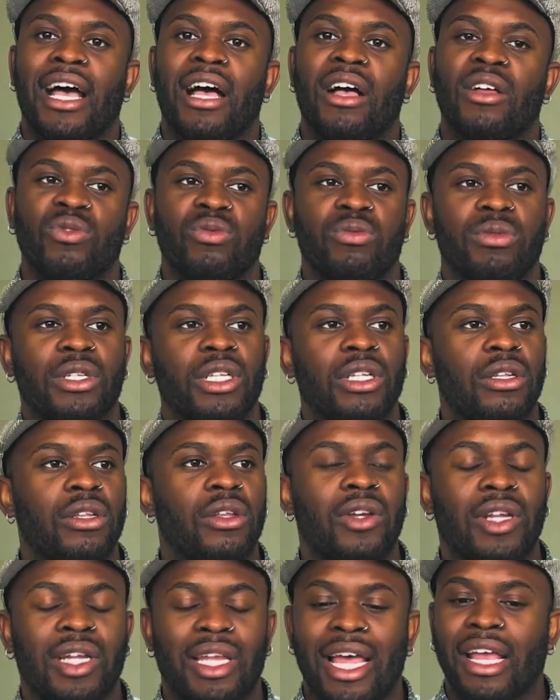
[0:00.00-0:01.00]
out would
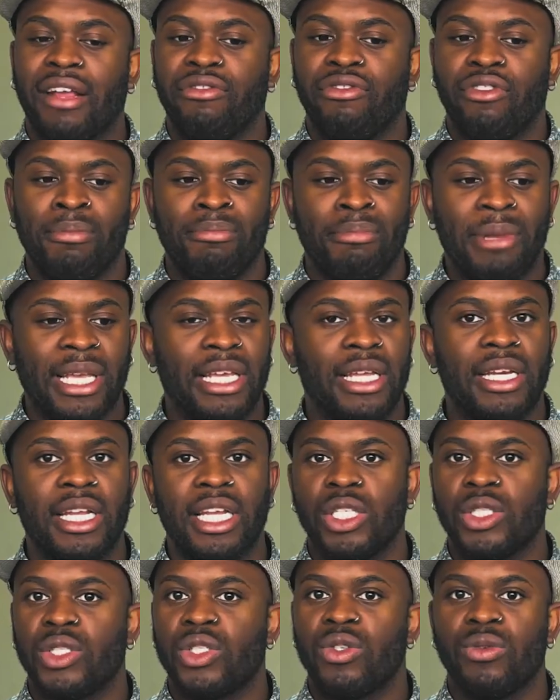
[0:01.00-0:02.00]
look like from
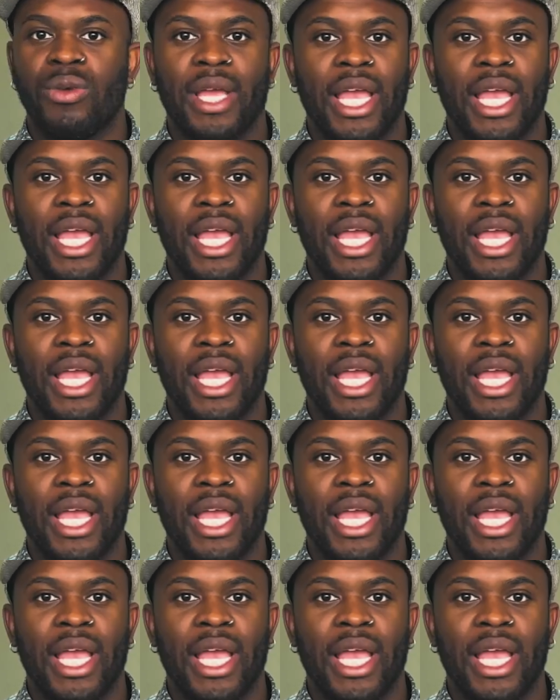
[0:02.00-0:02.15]
beginning to